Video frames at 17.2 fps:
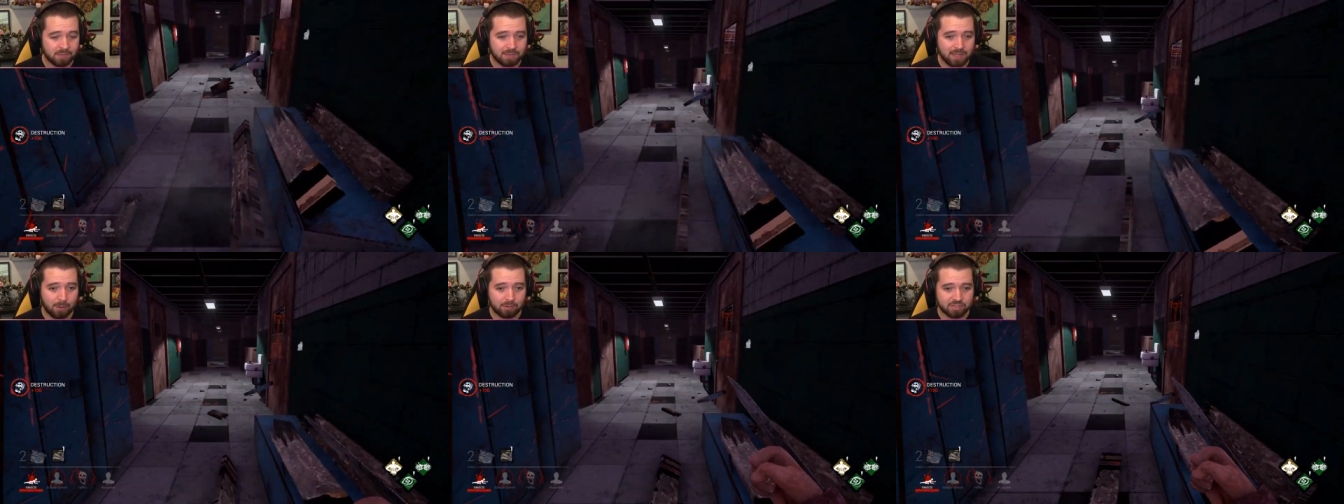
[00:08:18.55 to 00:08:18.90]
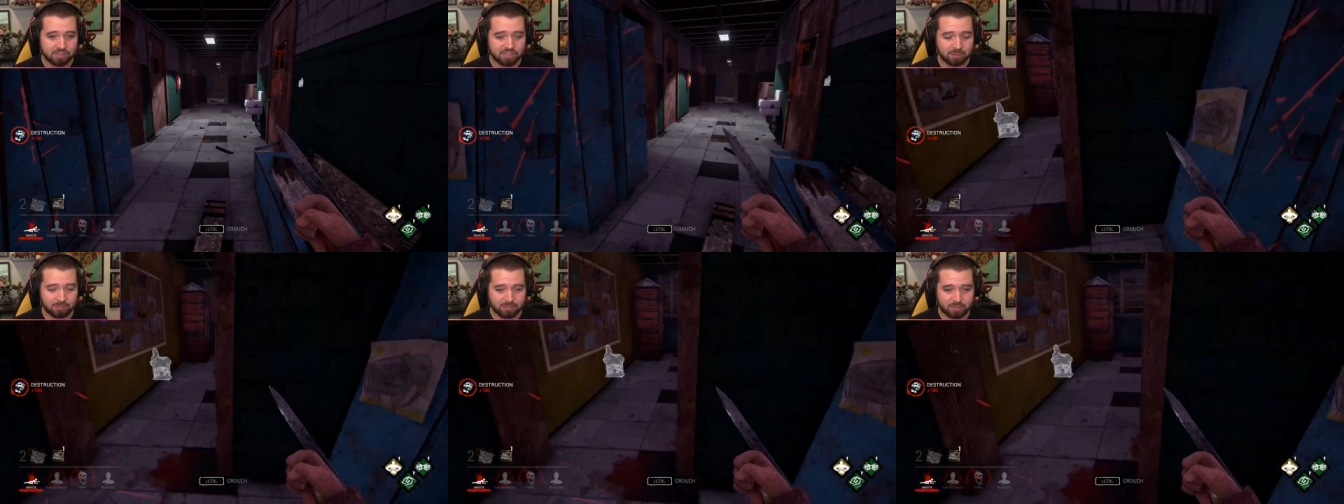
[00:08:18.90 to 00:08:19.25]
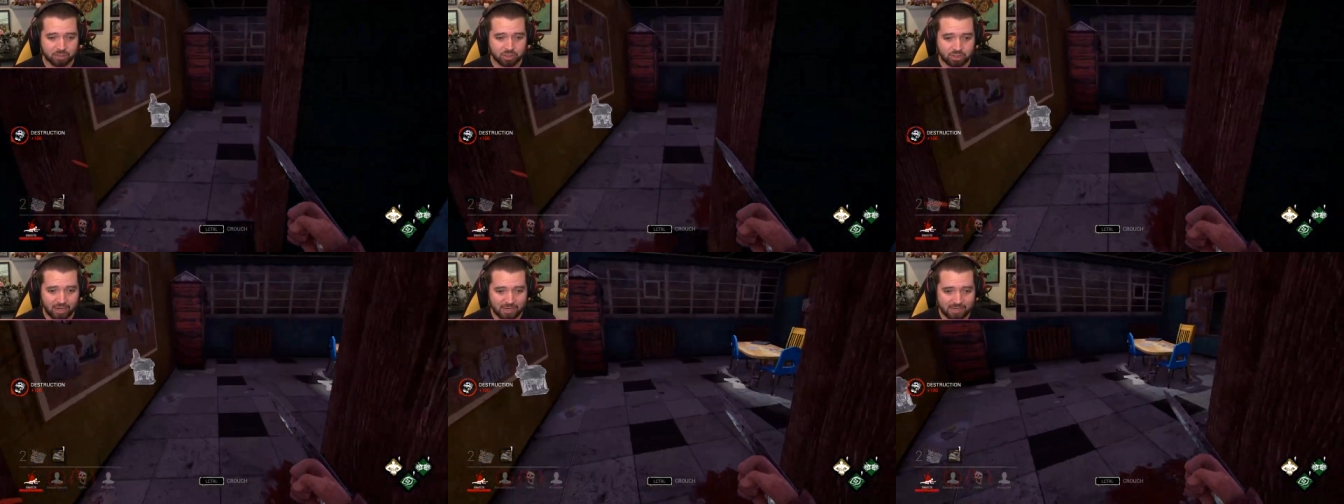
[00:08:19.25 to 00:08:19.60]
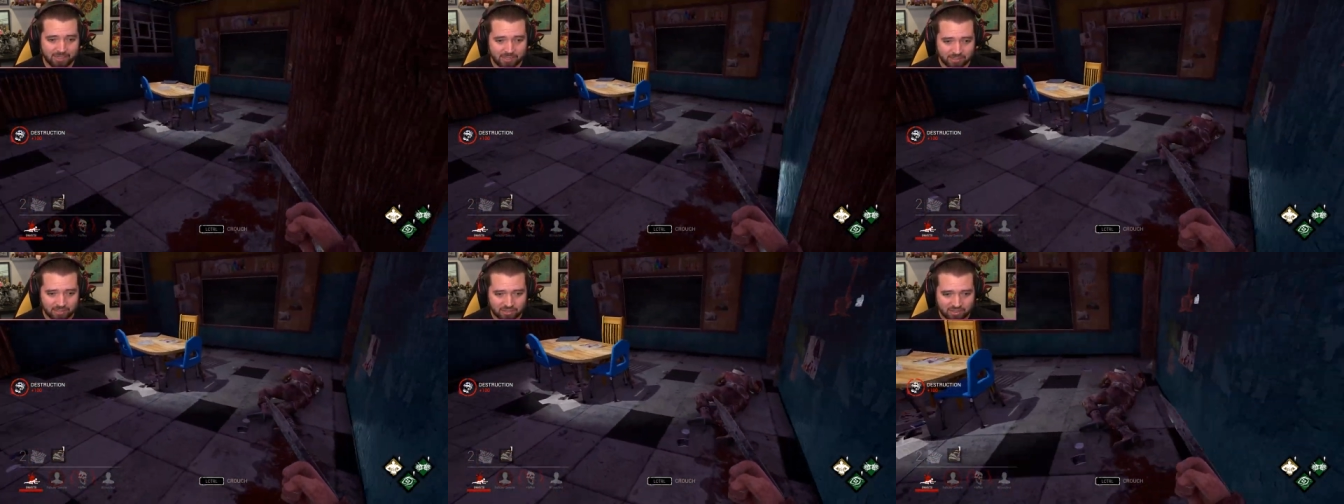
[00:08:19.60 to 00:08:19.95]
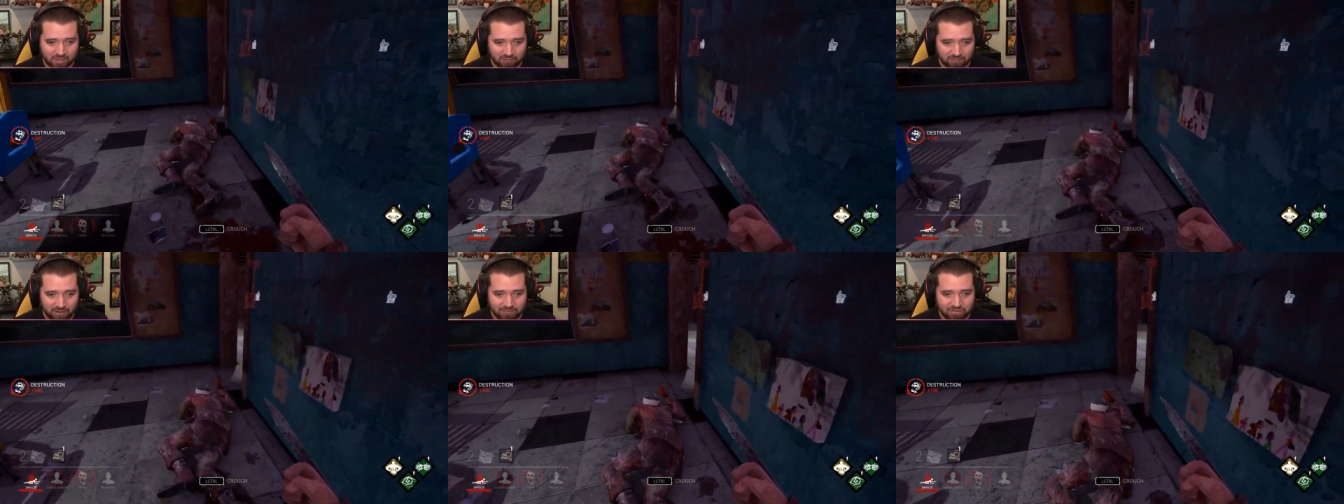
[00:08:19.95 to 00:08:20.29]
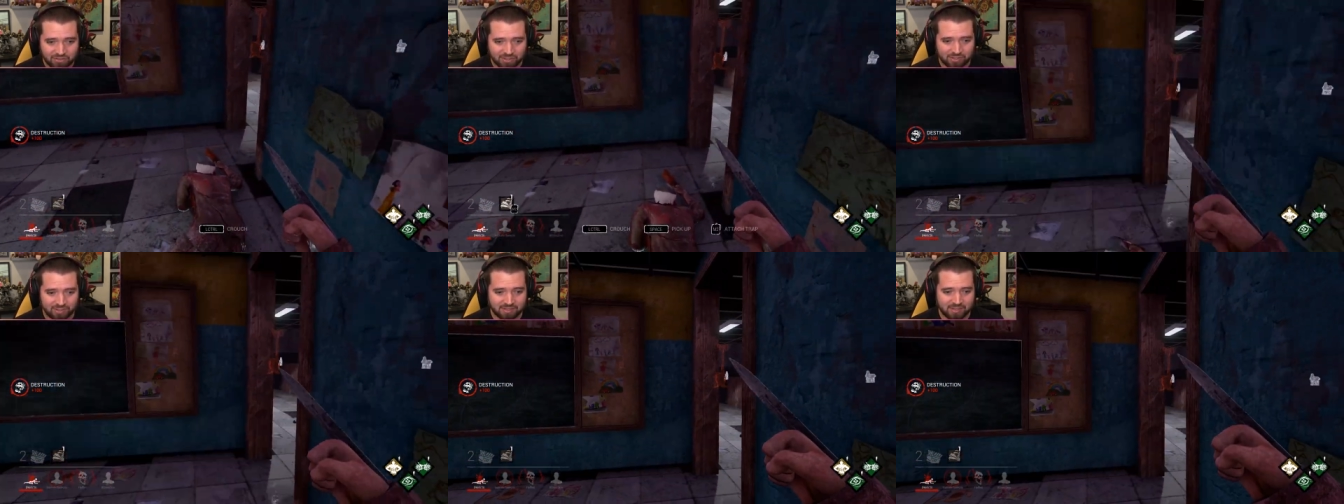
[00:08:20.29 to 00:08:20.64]
That was some of the jankiest stuff I've
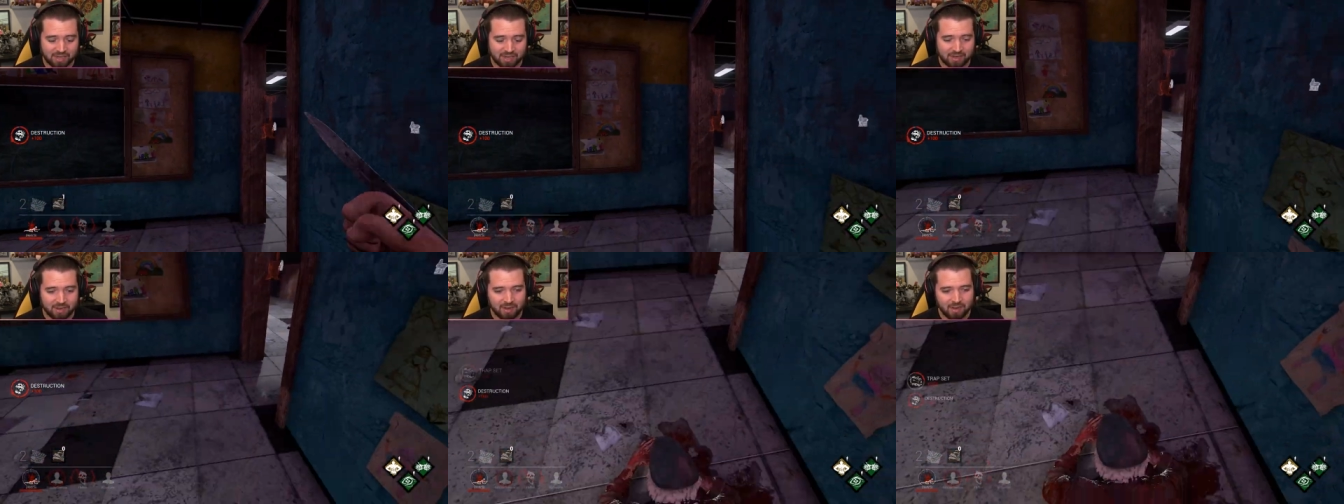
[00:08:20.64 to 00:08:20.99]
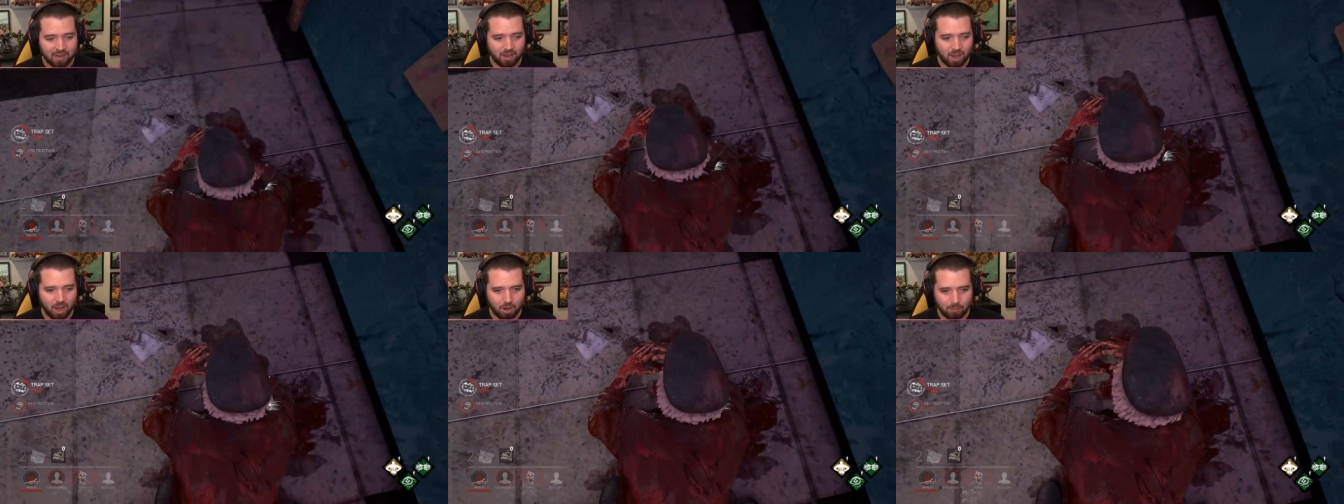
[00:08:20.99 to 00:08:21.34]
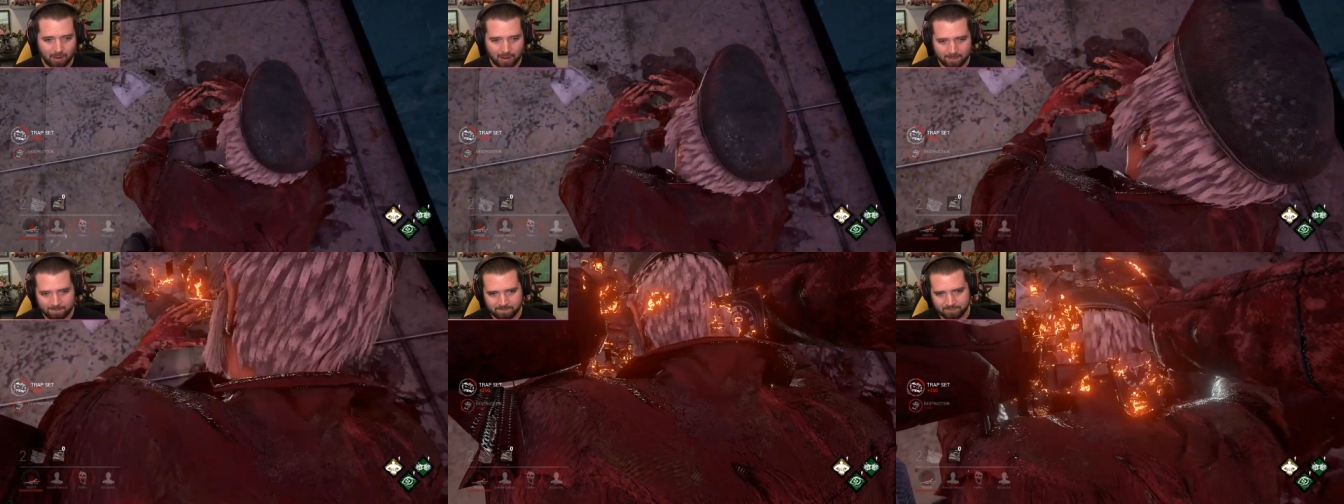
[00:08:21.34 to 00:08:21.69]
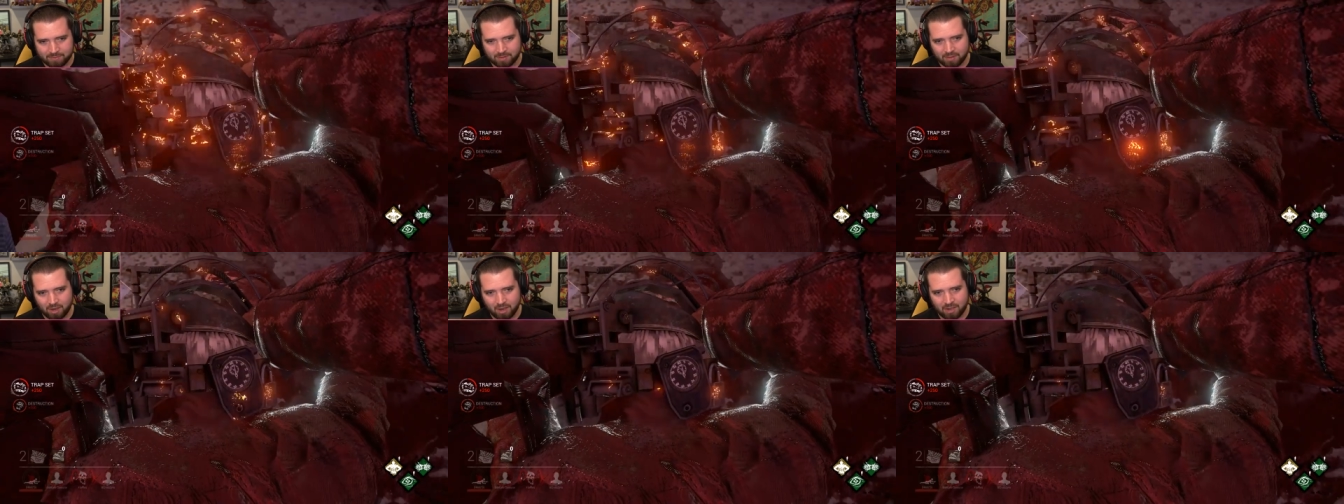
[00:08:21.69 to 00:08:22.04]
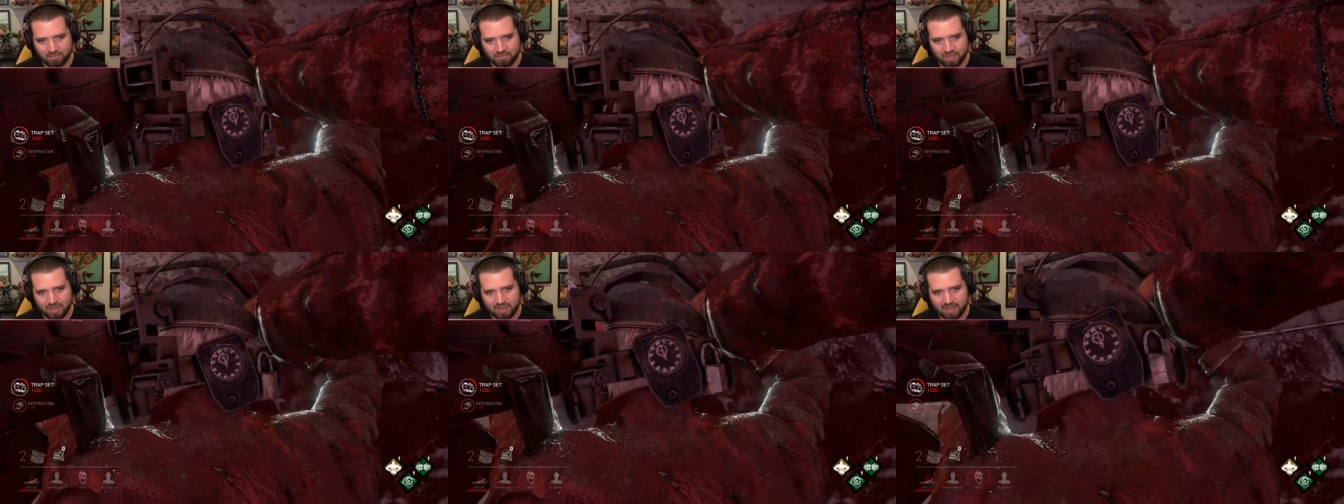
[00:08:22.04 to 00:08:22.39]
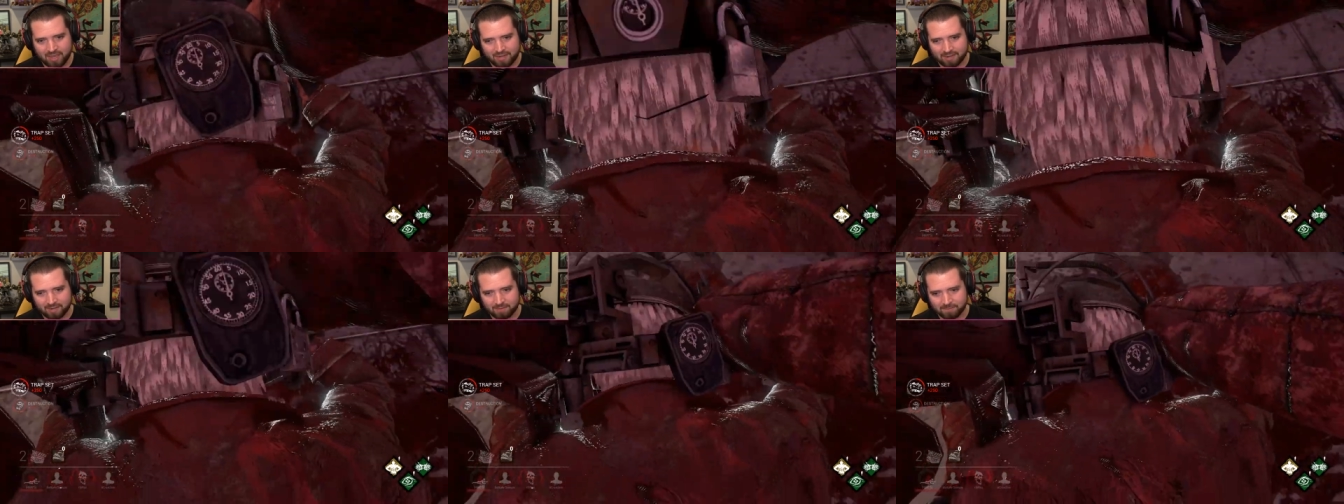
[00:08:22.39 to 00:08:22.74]
seen today. All right, on the
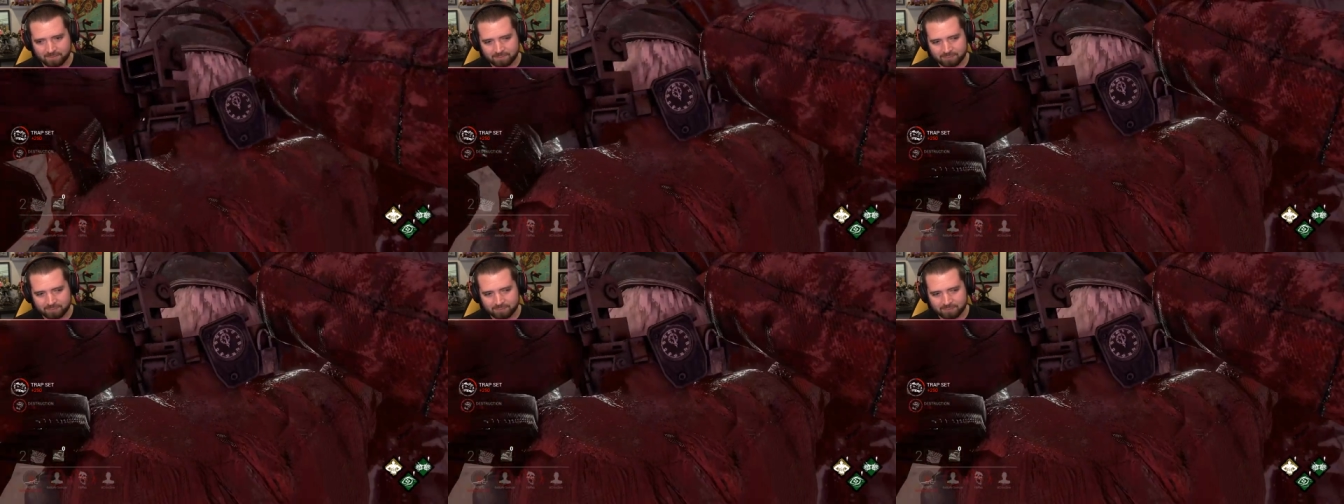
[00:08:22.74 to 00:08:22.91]
head.